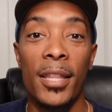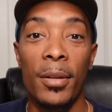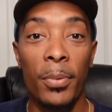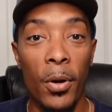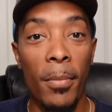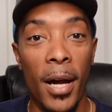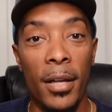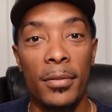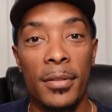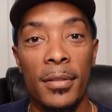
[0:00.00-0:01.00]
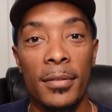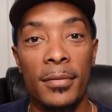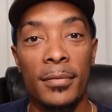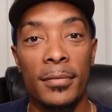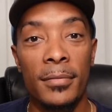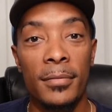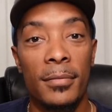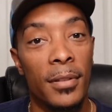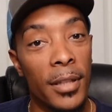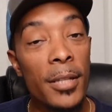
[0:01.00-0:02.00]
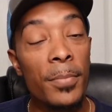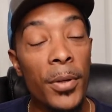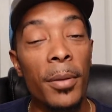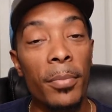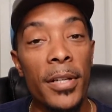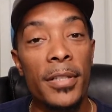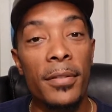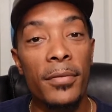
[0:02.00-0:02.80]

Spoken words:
the Pro models. That's pretty impressive.